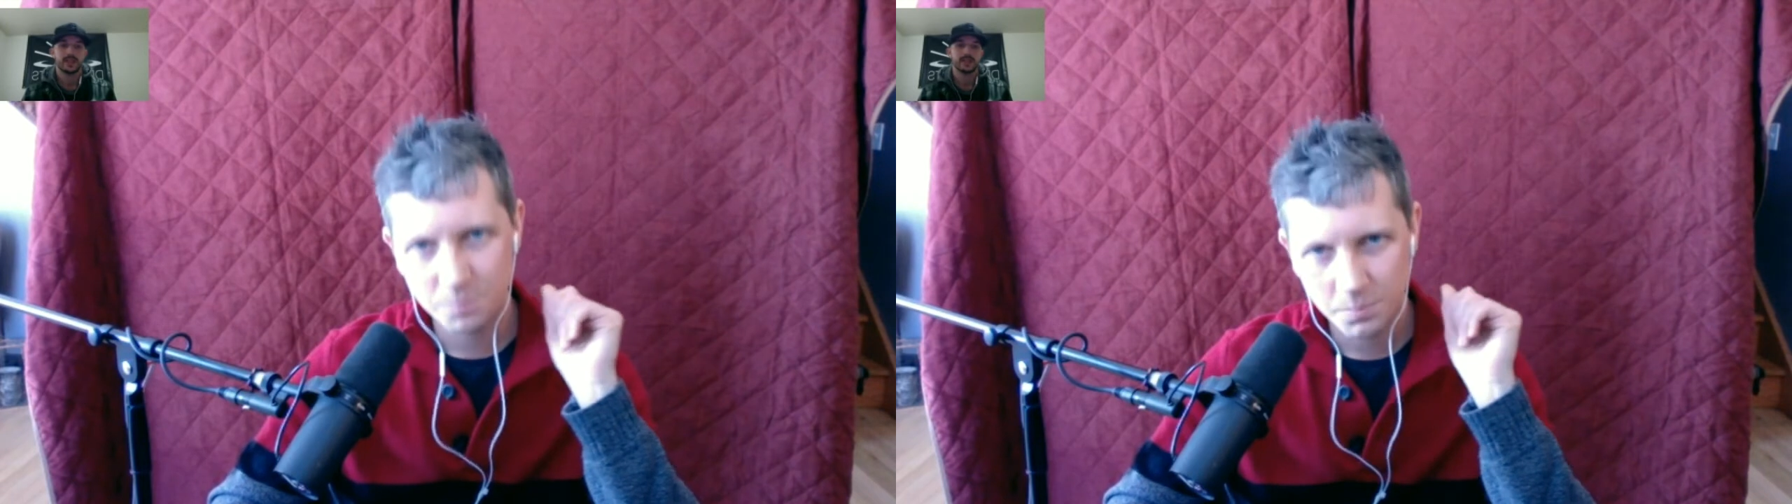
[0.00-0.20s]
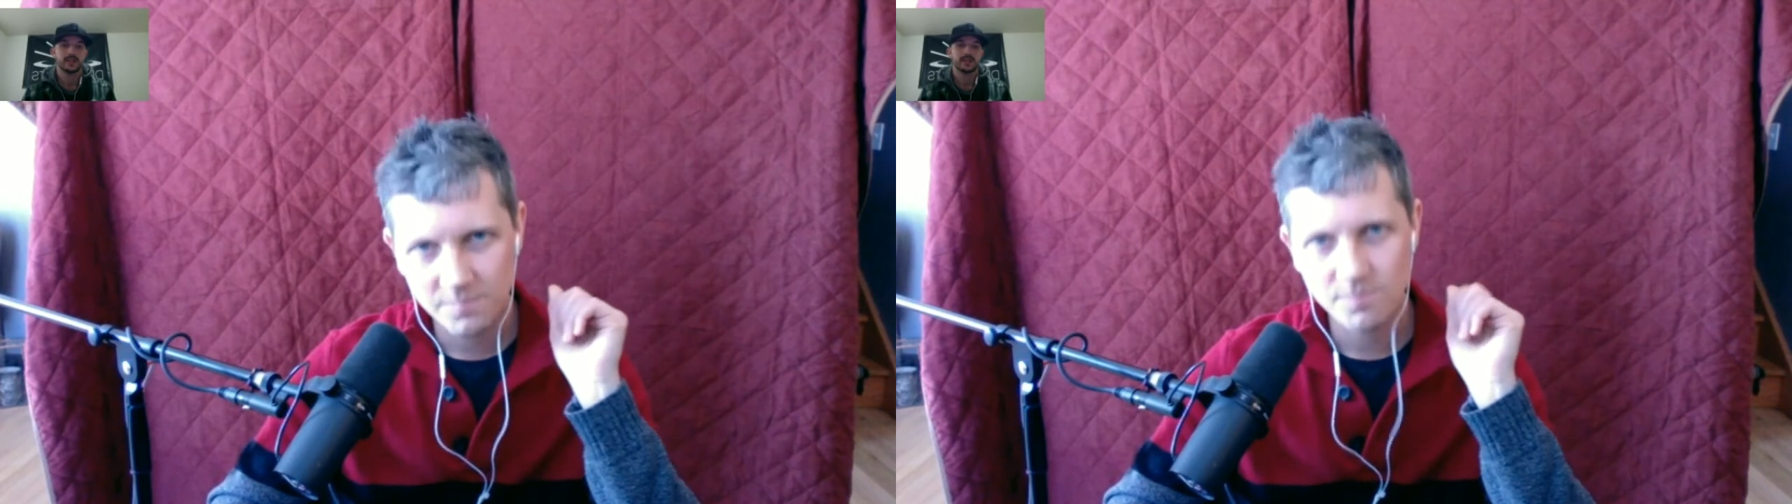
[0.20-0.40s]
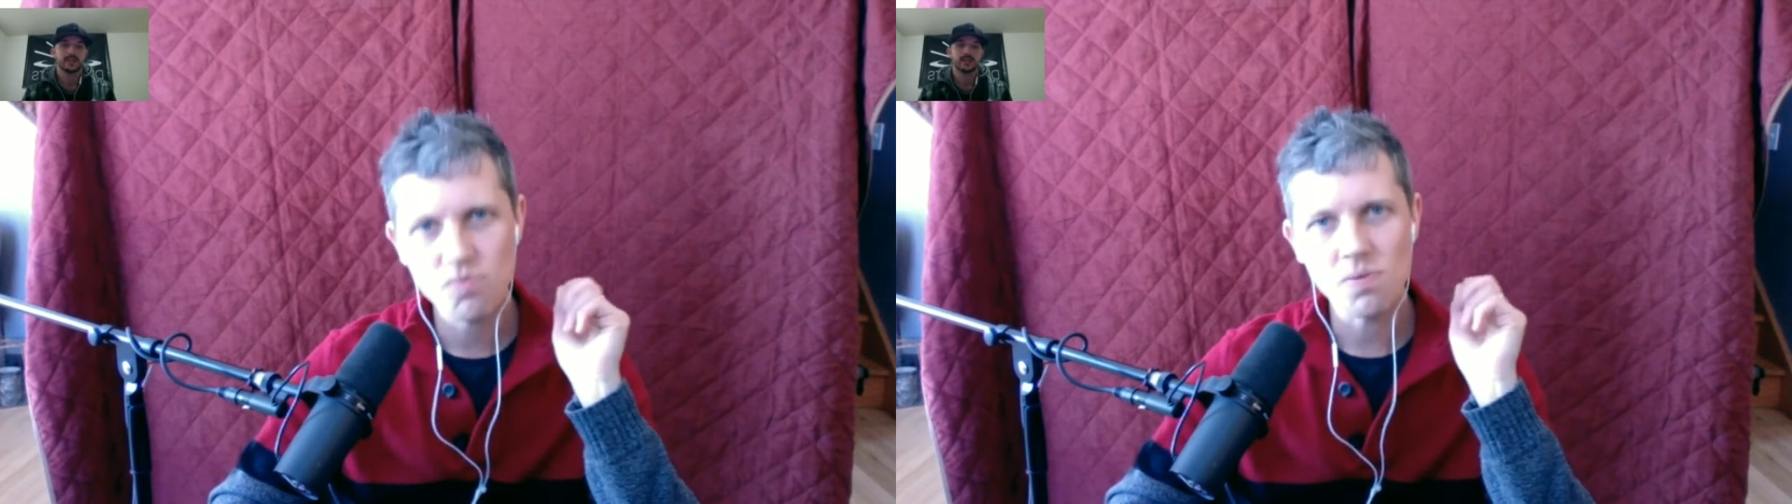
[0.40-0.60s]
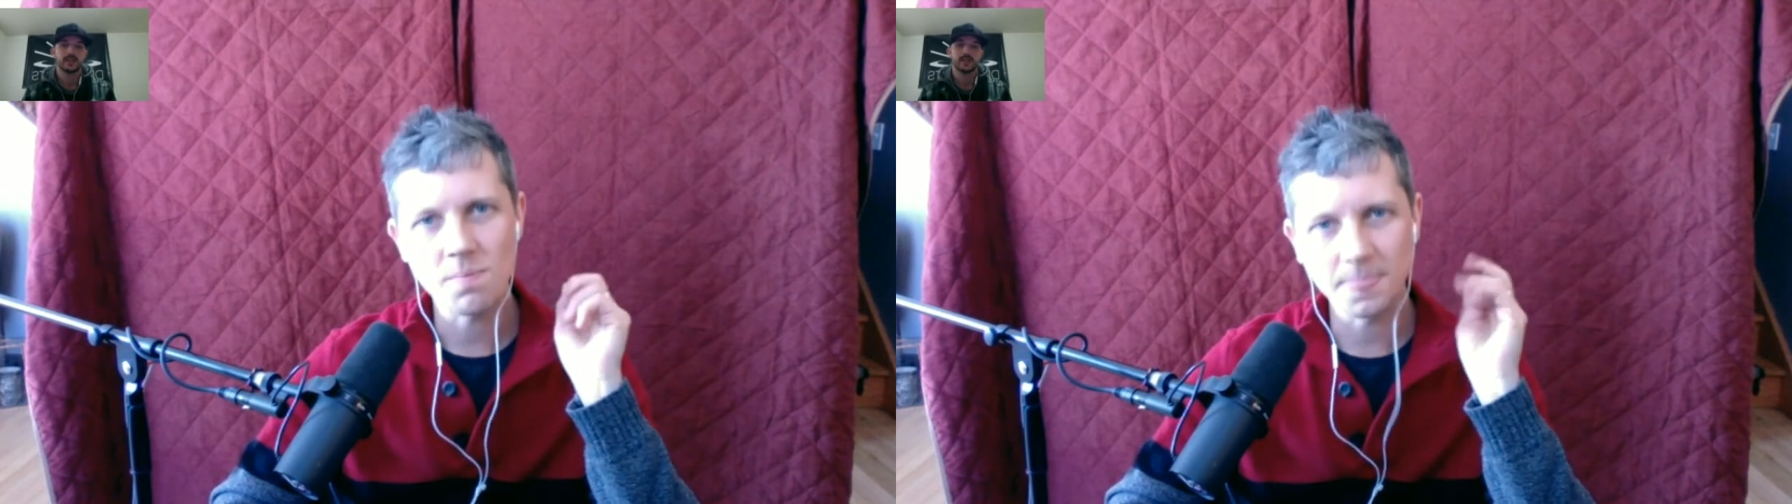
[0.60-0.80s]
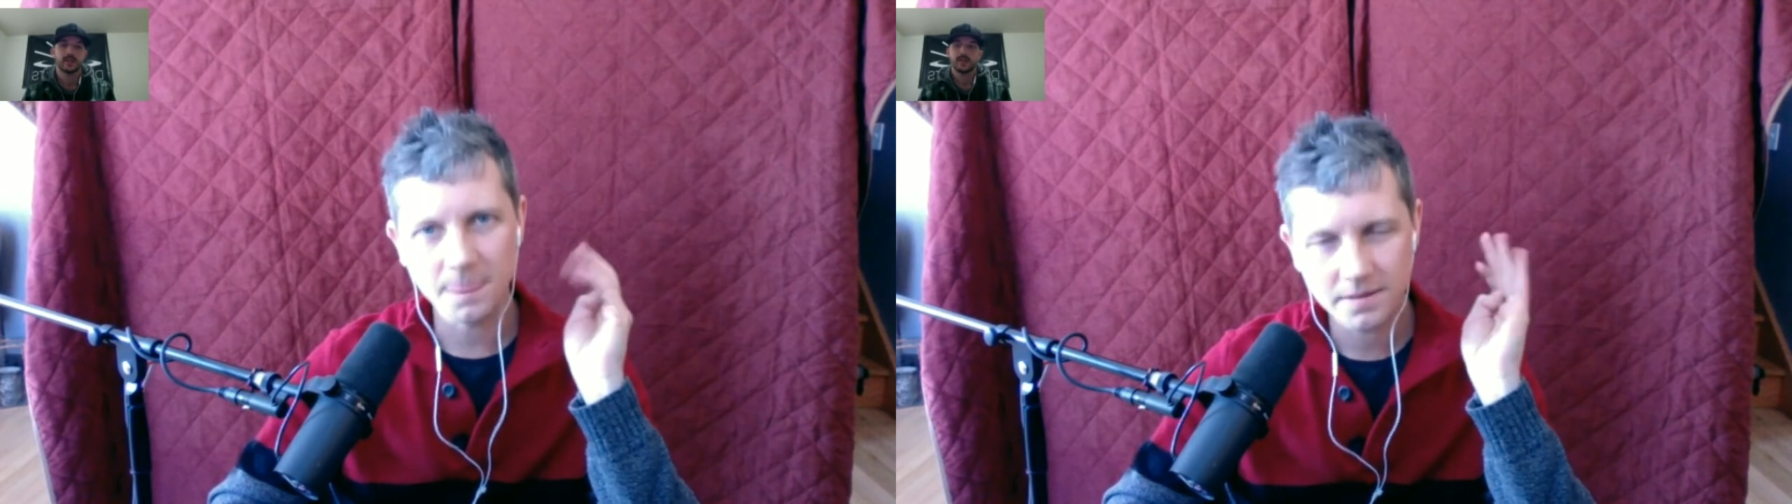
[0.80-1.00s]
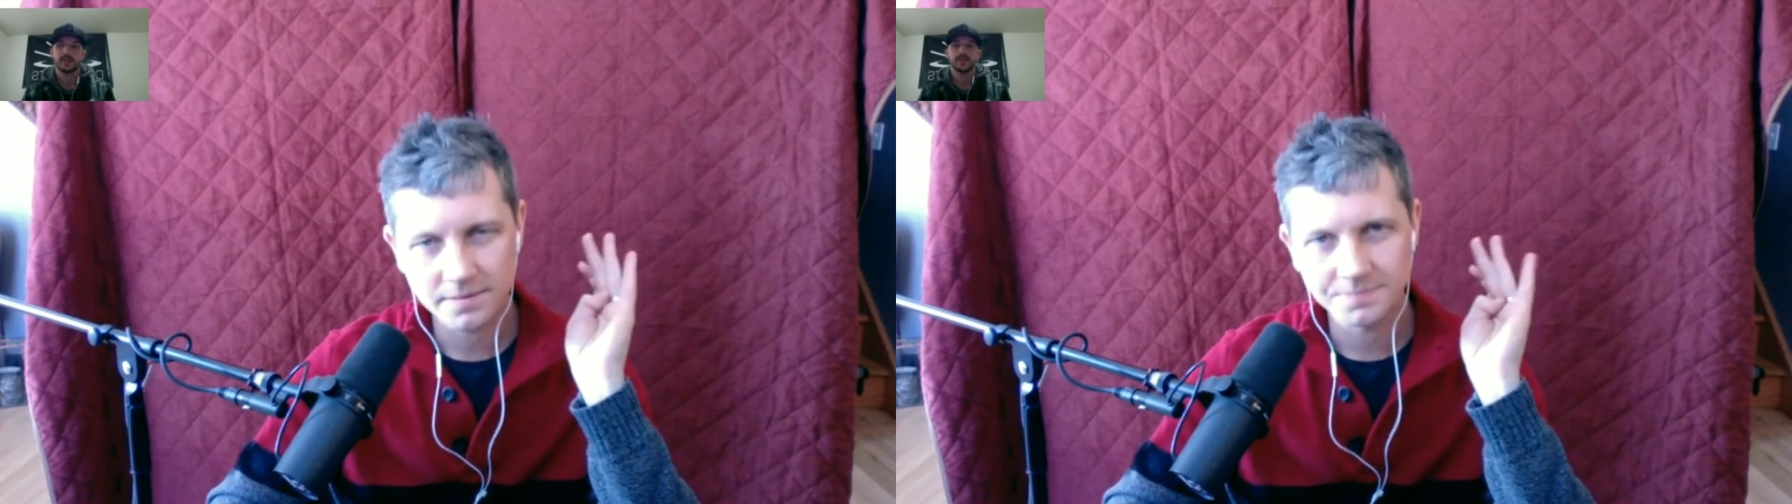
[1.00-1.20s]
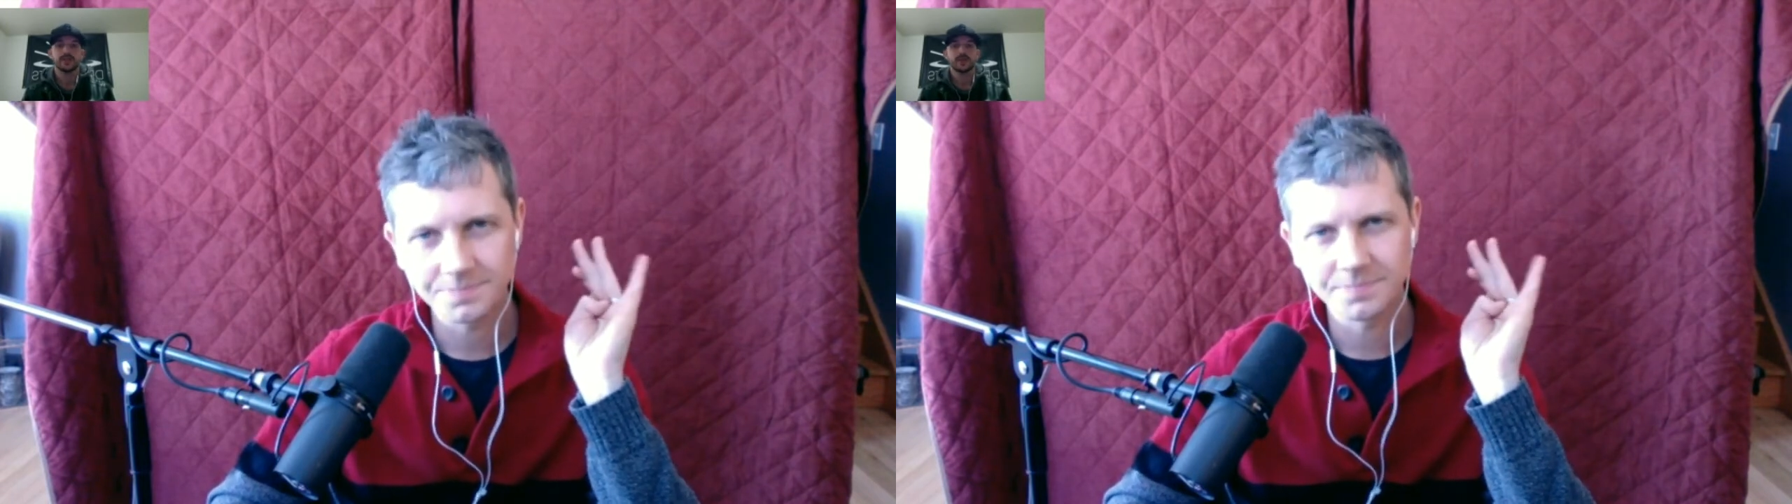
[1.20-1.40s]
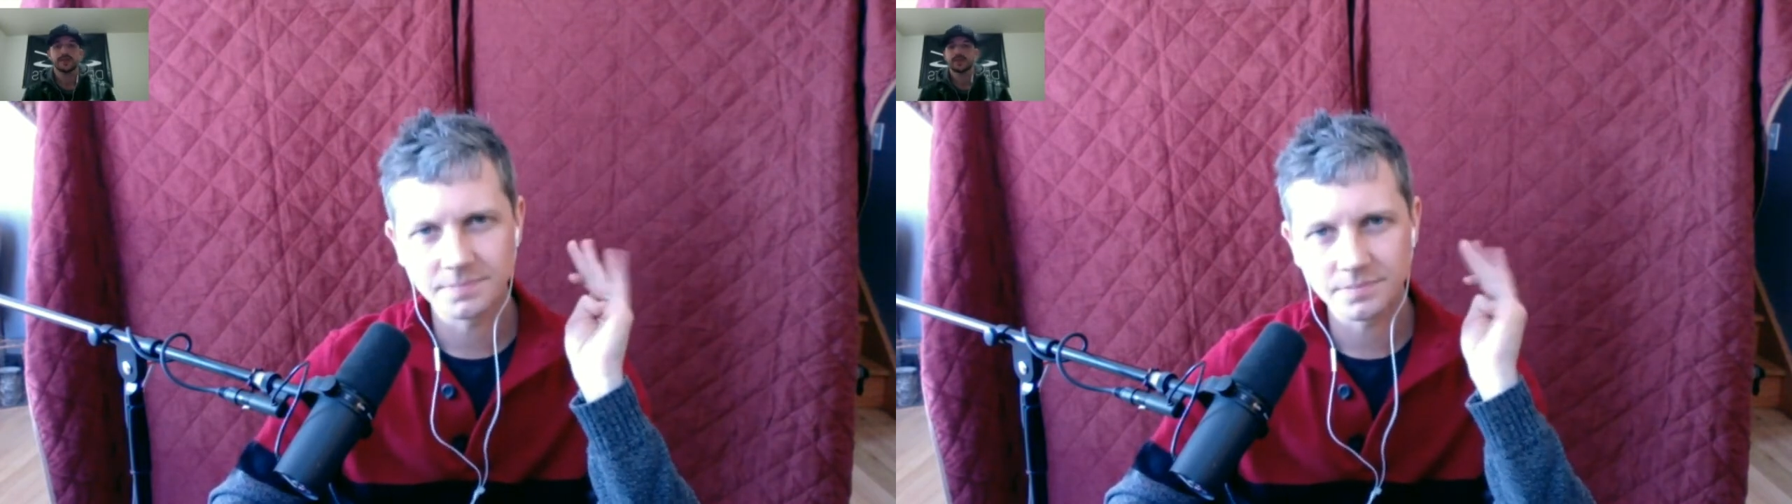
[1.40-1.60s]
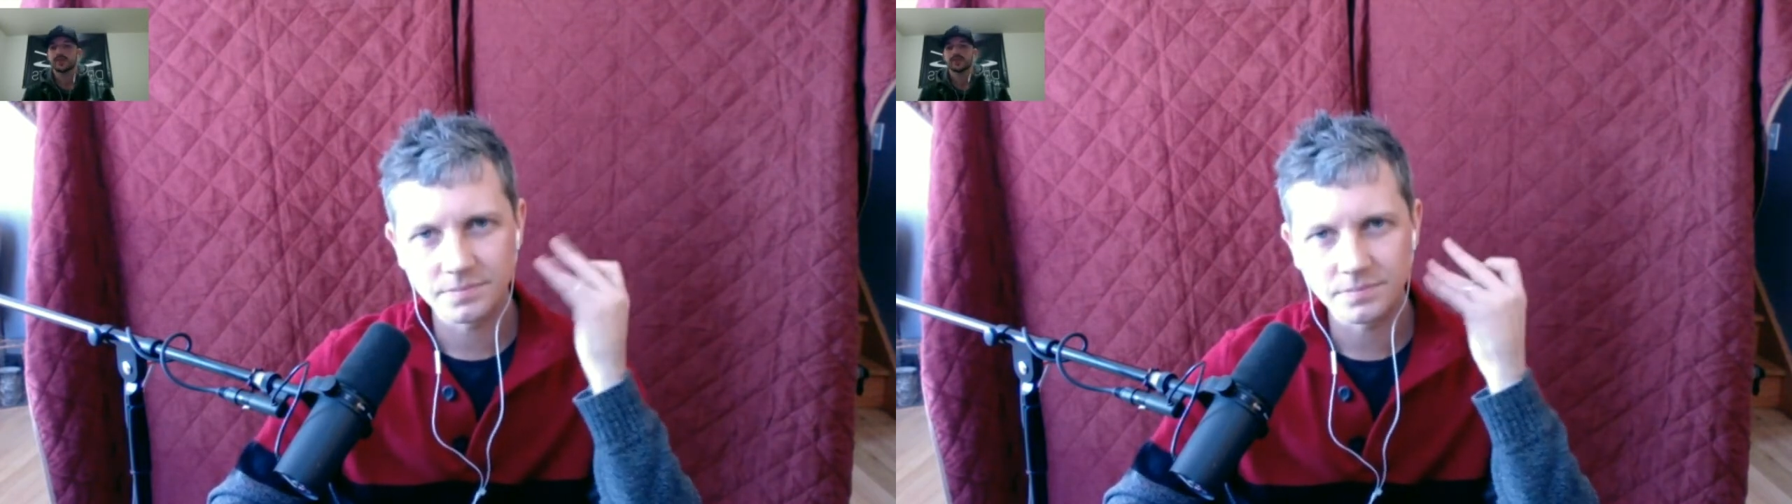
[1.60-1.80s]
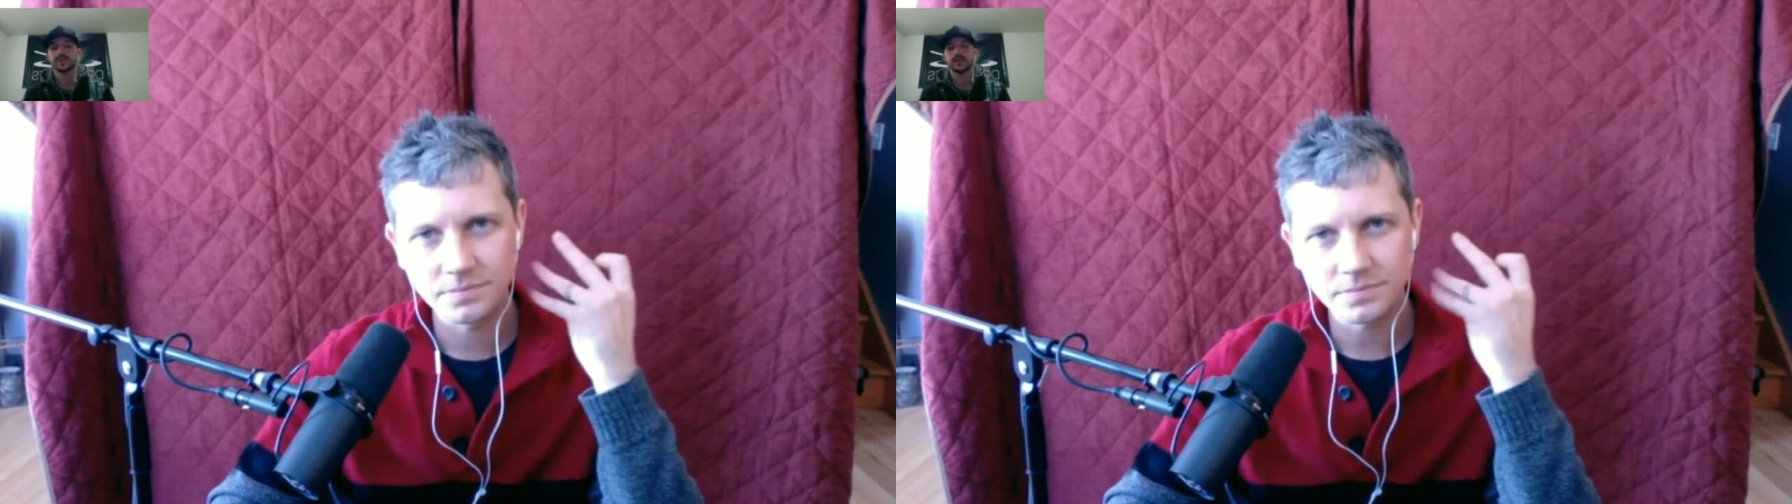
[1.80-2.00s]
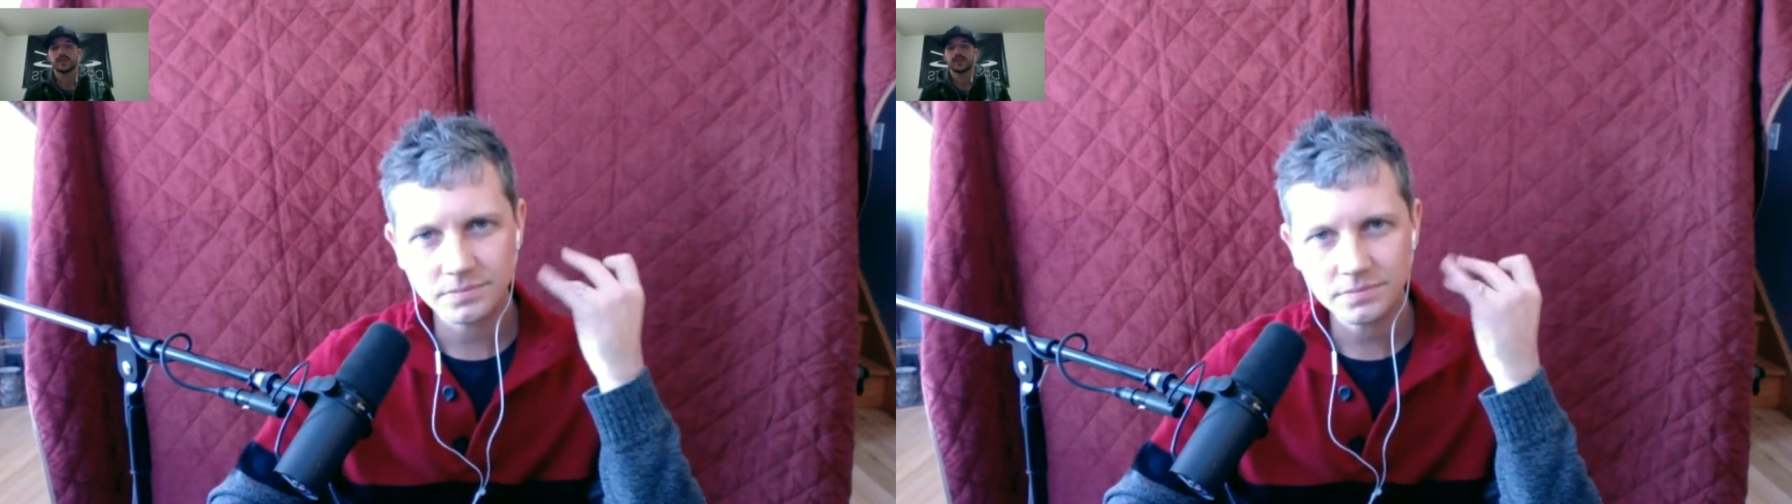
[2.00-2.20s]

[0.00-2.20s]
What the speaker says: or when you're prepping for a show,